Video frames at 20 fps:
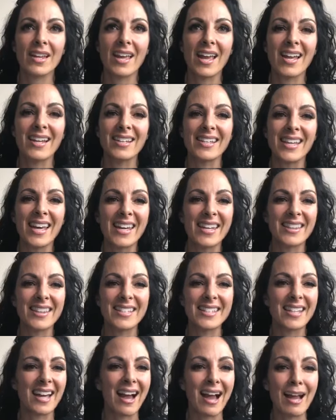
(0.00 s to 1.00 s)
And yet at
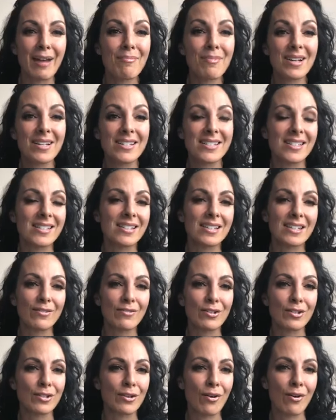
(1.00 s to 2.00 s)
the time, I didn't
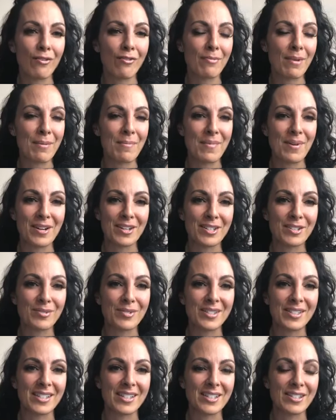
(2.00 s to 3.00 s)
even know if my marriage
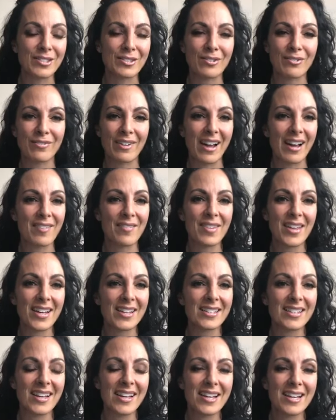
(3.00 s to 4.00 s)
was gonna survive
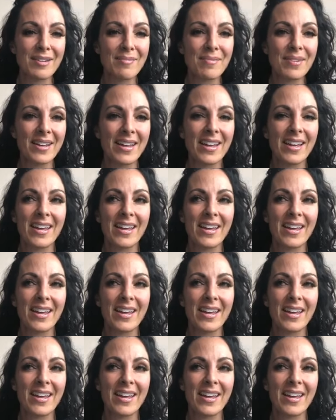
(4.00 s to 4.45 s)
that time.